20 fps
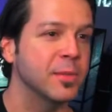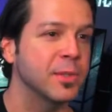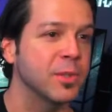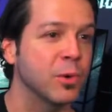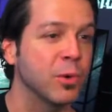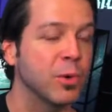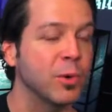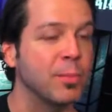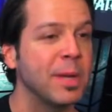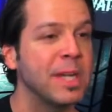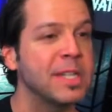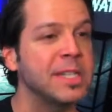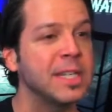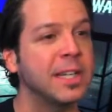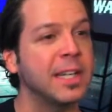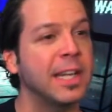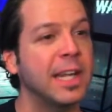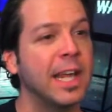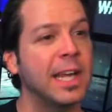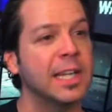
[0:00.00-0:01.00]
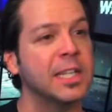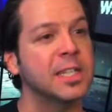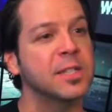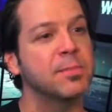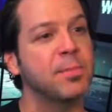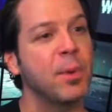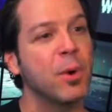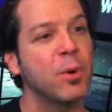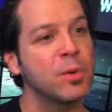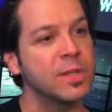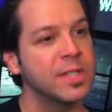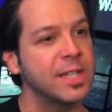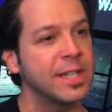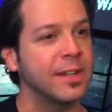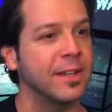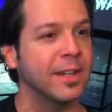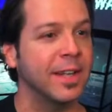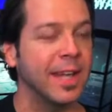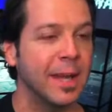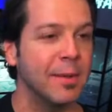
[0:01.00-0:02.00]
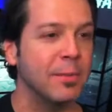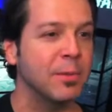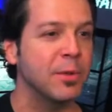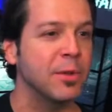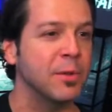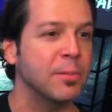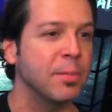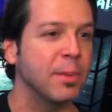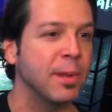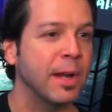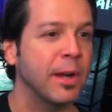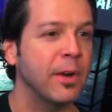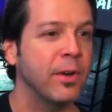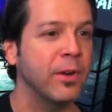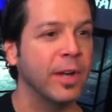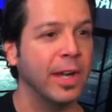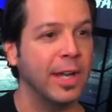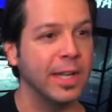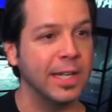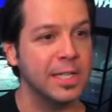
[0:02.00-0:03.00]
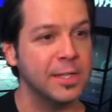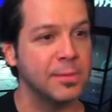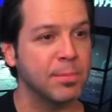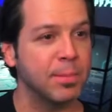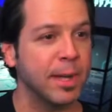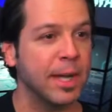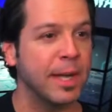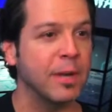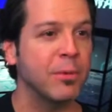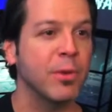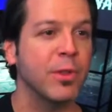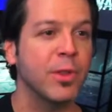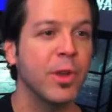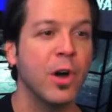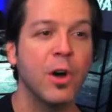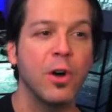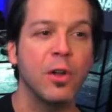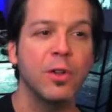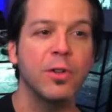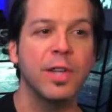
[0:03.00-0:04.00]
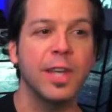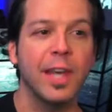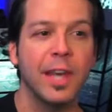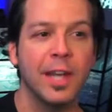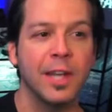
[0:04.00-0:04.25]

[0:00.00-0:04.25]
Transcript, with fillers: So we're basically exposing the game to the player and he's playing with all the